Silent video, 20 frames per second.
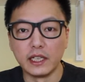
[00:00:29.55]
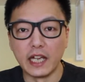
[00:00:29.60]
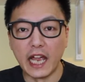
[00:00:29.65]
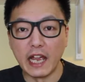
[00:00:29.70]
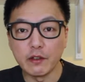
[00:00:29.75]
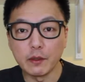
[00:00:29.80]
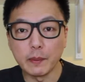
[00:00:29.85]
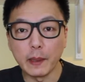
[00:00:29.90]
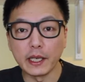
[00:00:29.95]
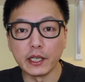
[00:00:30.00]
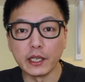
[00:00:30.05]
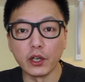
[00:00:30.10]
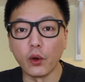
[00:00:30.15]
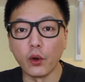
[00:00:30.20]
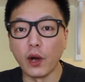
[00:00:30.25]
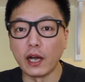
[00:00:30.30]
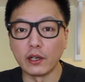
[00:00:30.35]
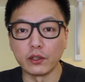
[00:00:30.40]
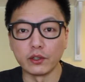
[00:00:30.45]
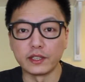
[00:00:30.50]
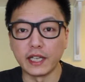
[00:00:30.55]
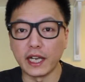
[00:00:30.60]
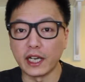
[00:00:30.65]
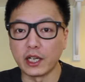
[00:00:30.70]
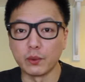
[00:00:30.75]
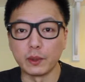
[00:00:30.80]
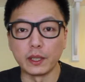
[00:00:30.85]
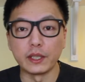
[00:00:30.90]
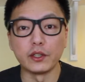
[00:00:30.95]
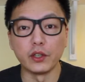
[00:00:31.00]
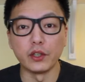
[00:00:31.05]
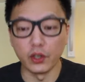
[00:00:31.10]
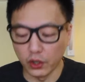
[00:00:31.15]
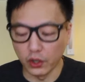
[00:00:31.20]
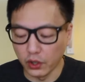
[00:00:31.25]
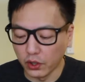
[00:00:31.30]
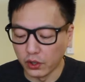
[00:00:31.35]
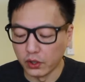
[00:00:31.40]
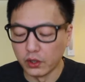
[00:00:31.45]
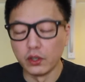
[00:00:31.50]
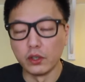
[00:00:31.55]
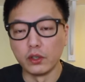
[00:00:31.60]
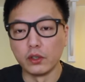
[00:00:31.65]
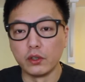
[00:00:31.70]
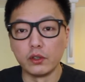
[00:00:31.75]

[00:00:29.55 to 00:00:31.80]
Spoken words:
Everybody know how to decorate your